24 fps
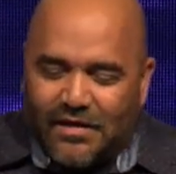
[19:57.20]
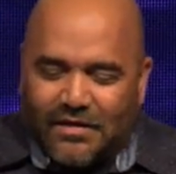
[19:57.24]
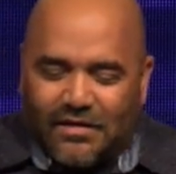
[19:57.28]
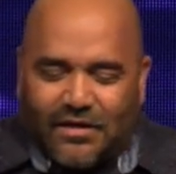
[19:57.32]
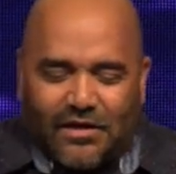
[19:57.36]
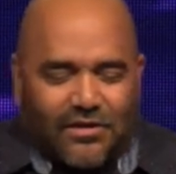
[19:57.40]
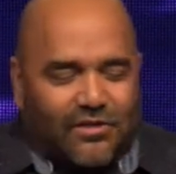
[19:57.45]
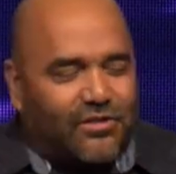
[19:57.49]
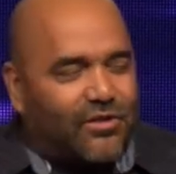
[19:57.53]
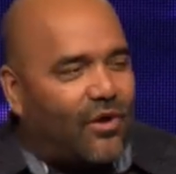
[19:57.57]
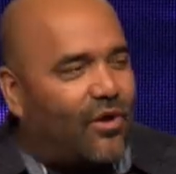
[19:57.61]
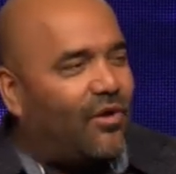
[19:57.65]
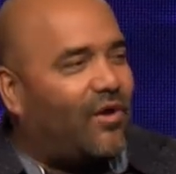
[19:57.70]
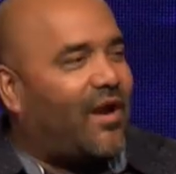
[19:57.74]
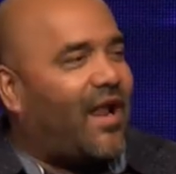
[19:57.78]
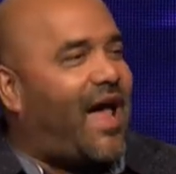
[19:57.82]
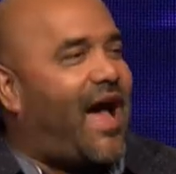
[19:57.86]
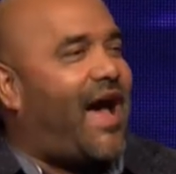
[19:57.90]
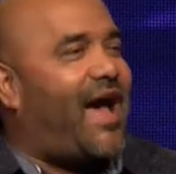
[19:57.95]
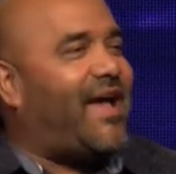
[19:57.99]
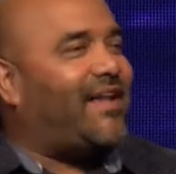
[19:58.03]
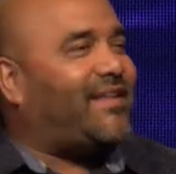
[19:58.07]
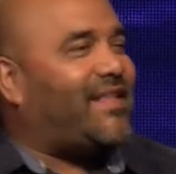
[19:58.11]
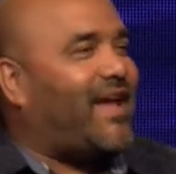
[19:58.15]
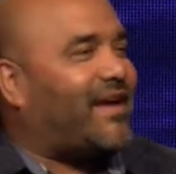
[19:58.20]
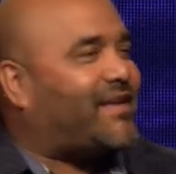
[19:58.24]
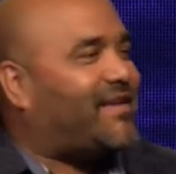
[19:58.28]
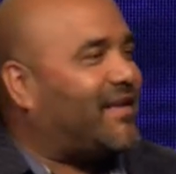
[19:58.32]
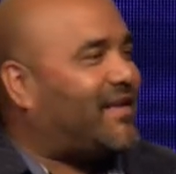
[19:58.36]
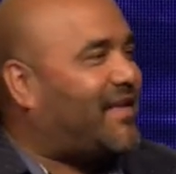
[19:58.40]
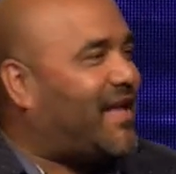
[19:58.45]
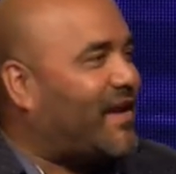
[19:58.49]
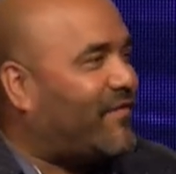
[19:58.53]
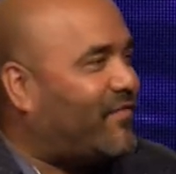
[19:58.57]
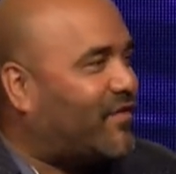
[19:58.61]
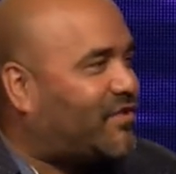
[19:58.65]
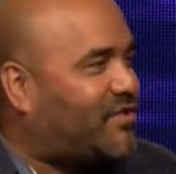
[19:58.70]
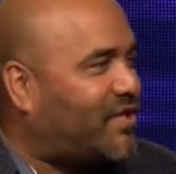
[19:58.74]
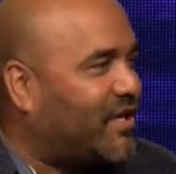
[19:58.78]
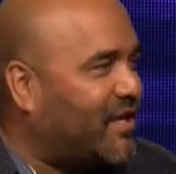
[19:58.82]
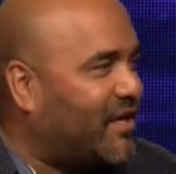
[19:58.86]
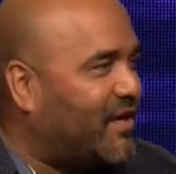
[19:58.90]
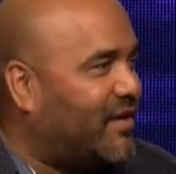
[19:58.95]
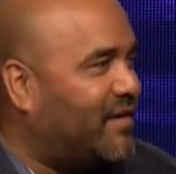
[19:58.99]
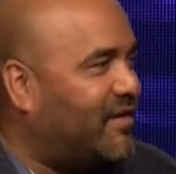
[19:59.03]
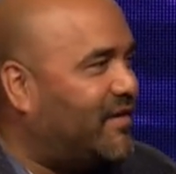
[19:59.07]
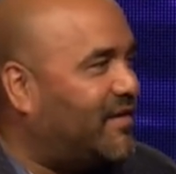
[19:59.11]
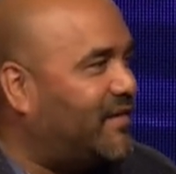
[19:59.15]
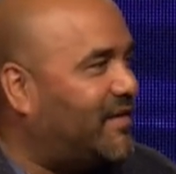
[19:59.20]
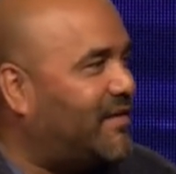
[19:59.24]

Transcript: there's no line that could give it to you.